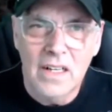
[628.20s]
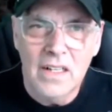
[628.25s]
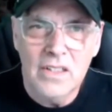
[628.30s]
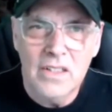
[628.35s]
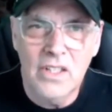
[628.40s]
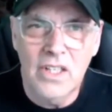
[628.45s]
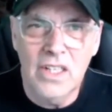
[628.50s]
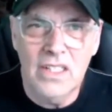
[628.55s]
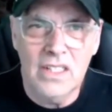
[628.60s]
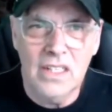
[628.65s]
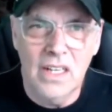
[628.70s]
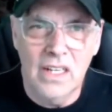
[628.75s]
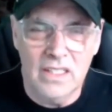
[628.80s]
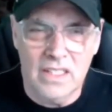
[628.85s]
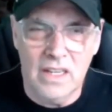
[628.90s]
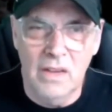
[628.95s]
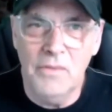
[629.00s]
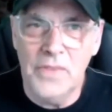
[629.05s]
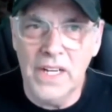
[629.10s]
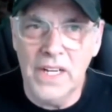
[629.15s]
She's a
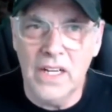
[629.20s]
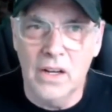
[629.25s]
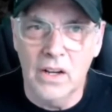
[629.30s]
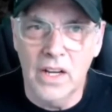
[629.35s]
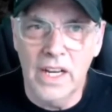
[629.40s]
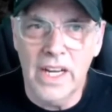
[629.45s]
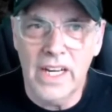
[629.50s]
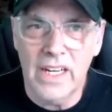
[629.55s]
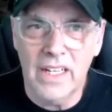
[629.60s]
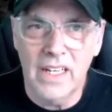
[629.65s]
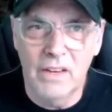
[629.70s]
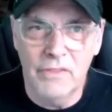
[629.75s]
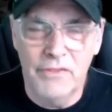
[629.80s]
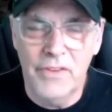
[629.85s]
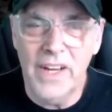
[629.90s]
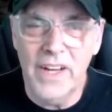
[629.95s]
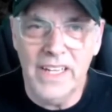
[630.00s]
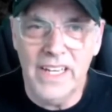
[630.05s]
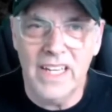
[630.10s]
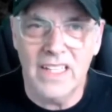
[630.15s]
somethingaholic, a
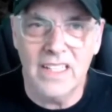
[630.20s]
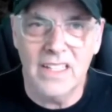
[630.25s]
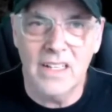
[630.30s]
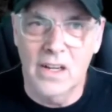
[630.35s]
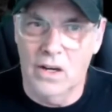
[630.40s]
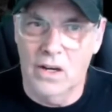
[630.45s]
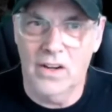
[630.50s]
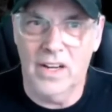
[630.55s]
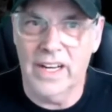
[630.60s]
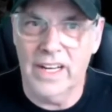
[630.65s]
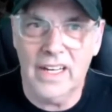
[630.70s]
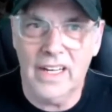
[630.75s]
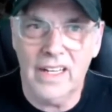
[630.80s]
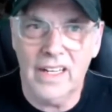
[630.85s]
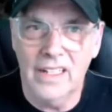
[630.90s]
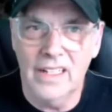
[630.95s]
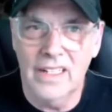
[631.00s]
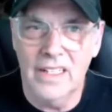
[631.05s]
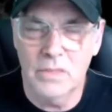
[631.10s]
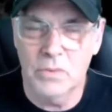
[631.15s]
fitnessaholic
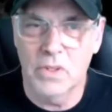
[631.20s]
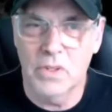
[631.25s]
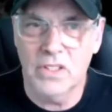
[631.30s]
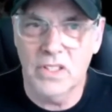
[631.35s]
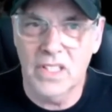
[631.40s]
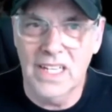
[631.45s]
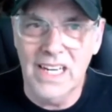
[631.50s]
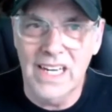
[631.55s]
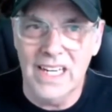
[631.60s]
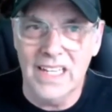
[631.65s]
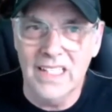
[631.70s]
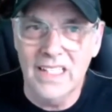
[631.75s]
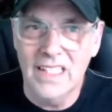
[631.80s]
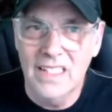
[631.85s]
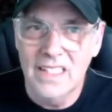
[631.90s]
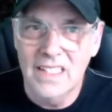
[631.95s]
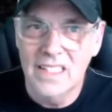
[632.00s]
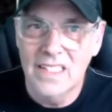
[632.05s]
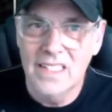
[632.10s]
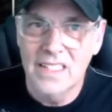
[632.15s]
is what she
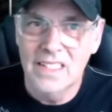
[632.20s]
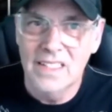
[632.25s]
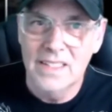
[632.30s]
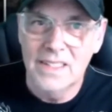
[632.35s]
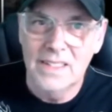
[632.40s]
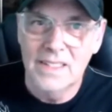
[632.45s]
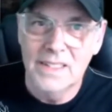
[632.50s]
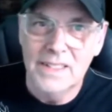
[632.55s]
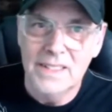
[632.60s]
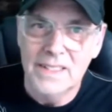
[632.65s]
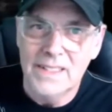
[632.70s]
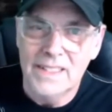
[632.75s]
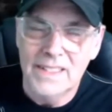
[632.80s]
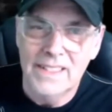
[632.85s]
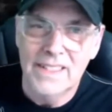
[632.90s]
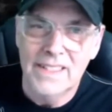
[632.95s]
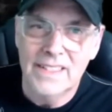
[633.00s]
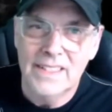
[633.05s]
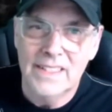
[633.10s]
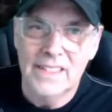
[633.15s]
is.
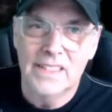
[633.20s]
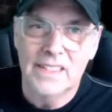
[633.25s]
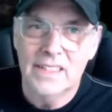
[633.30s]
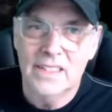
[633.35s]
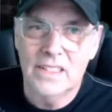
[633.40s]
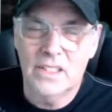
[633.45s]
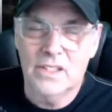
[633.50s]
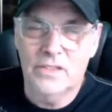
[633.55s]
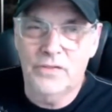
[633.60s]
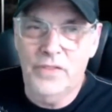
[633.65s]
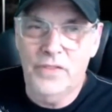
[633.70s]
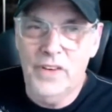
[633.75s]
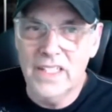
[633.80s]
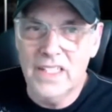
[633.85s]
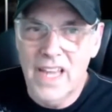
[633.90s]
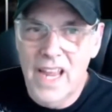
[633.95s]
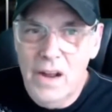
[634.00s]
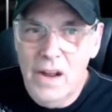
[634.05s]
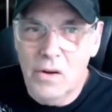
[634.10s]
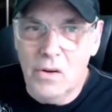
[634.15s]
She's fit as
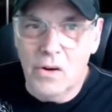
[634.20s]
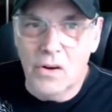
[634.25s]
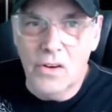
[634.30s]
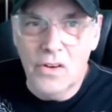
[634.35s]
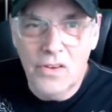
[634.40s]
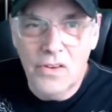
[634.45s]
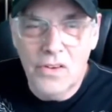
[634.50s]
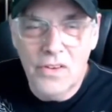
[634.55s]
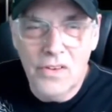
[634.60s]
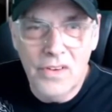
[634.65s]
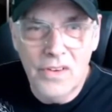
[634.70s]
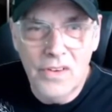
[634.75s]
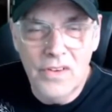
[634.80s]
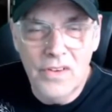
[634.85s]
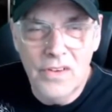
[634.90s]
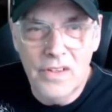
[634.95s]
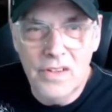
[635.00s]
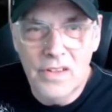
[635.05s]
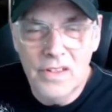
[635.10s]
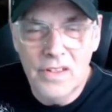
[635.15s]
hell.
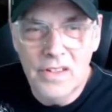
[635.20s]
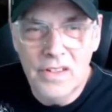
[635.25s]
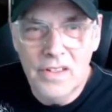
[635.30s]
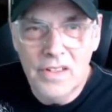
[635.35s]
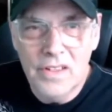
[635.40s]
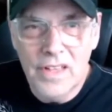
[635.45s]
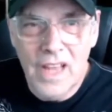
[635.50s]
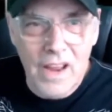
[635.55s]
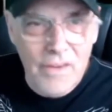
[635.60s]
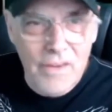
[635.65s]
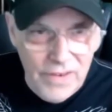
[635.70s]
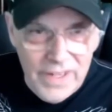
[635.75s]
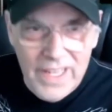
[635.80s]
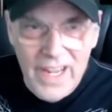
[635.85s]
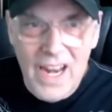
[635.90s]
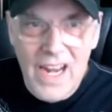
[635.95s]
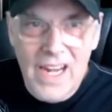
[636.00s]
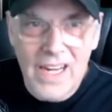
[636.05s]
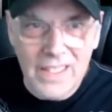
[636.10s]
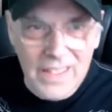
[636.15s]
Every
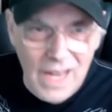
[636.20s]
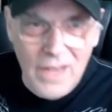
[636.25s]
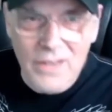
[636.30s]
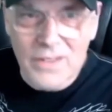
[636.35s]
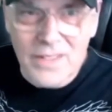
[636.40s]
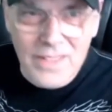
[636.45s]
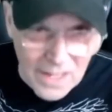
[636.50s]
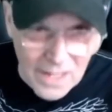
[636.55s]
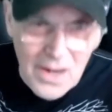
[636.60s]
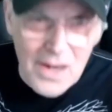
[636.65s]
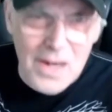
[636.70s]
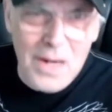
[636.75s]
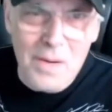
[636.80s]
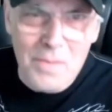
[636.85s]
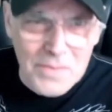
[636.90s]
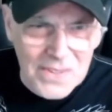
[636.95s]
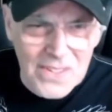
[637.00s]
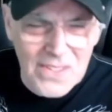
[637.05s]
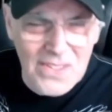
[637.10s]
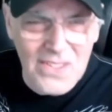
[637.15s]
day, thousand
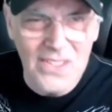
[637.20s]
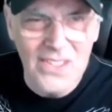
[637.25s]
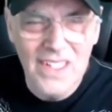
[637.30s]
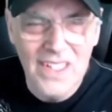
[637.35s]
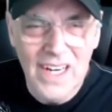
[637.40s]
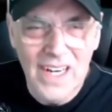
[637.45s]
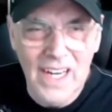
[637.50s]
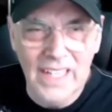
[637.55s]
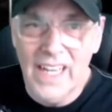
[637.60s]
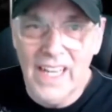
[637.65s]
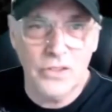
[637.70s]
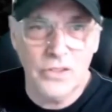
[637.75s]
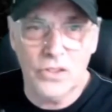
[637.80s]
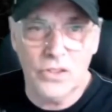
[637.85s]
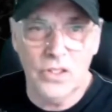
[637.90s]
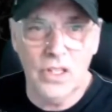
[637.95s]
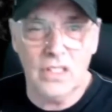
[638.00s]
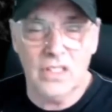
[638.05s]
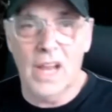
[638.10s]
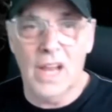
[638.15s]
times. And that's
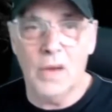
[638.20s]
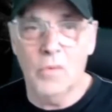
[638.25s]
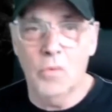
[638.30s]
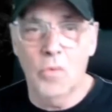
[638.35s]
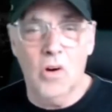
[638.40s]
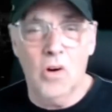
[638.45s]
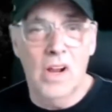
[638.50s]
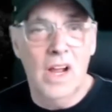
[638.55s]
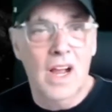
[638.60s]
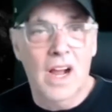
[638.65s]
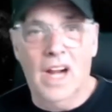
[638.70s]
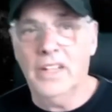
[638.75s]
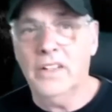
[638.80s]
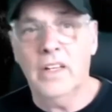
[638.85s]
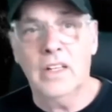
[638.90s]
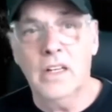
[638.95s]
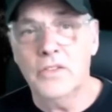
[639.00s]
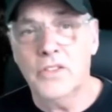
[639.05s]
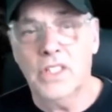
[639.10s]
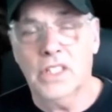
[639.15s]
just that walk. I
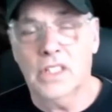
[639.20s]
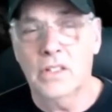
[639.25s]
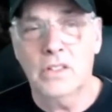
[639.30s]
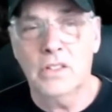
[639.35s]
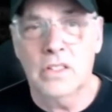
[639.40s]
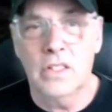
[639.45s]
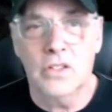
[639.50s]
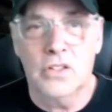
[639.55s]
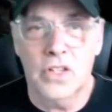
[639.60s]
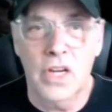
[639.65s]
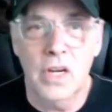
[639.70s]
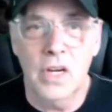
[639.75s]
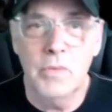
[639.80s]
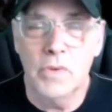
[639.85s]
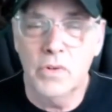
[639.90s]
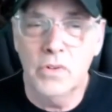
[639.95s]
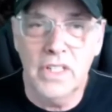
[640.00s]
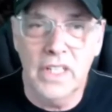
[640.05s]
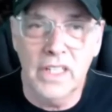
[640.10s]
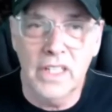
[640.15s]
don't know if she goes to the gym
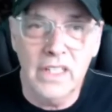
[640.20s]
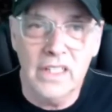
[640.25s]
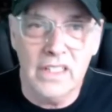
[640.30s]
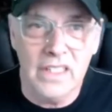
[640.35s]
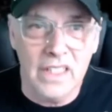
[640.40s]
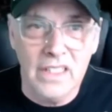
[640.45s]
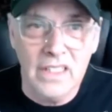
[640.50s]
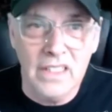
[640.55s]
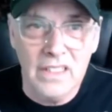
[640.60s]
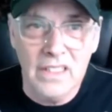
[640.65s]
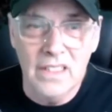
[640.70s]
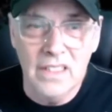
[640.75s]
and all the other things.